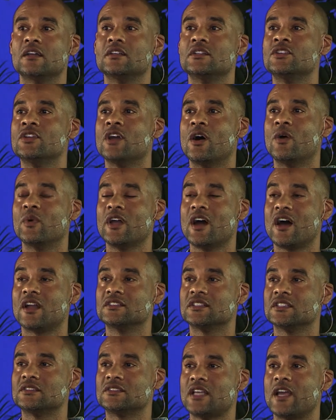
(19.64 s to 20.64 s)
you know, we ought to
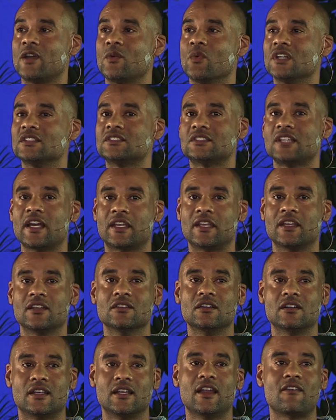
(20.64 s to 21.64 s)
just take one second and
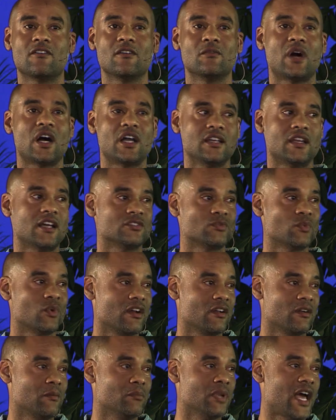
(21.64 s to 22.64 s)
look at everybody that's
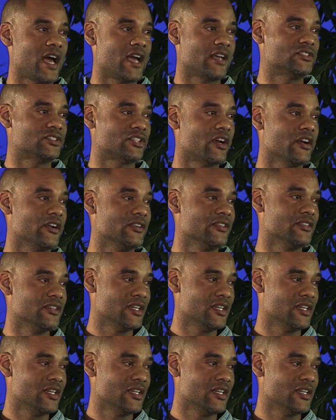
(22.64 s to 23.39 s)
wearing a black shirt